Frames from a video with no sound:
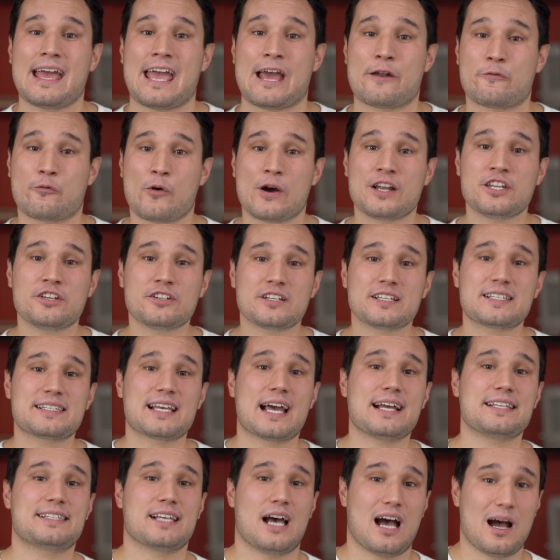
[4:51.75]
And when you
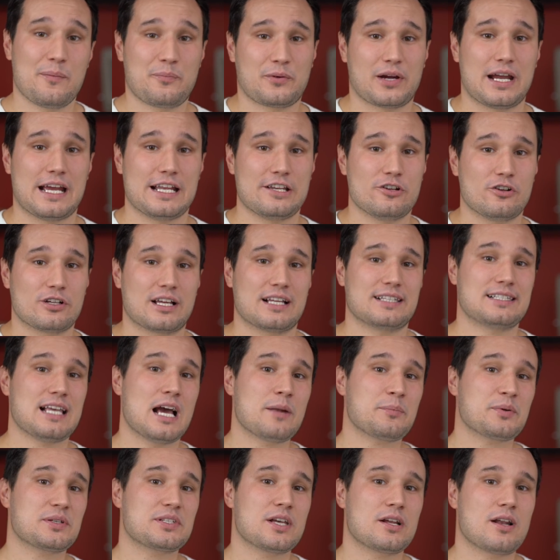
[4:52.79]
decide to upgrade, you'll get
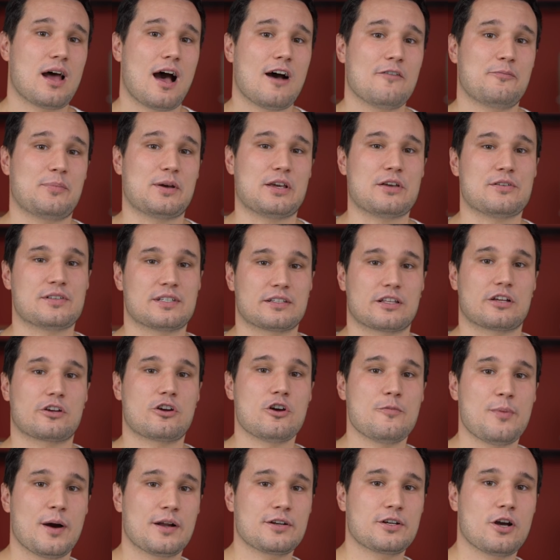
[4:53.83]
10% off by using the
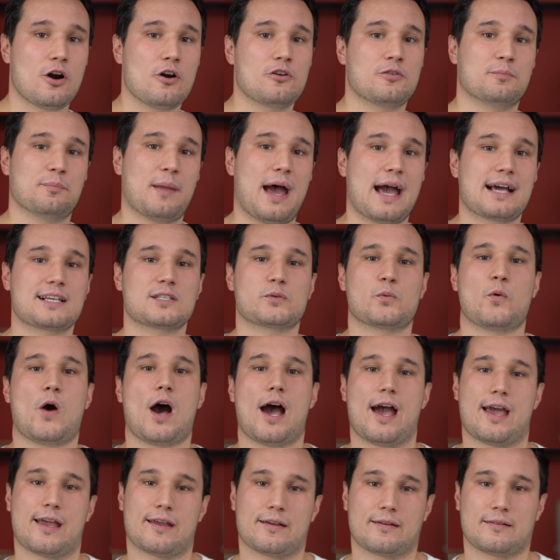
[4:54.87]
coupon code
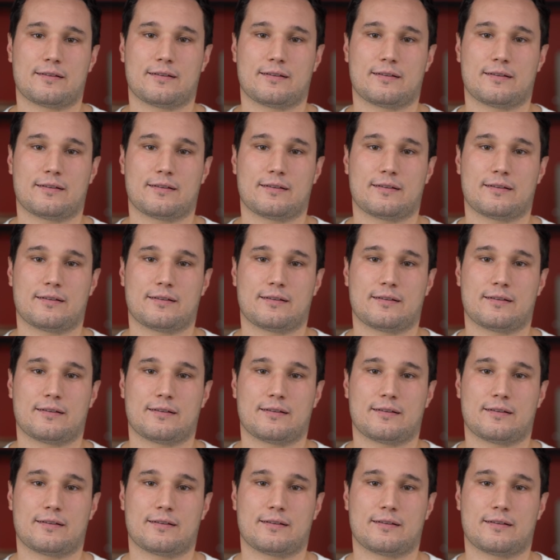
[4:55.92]
MAXY.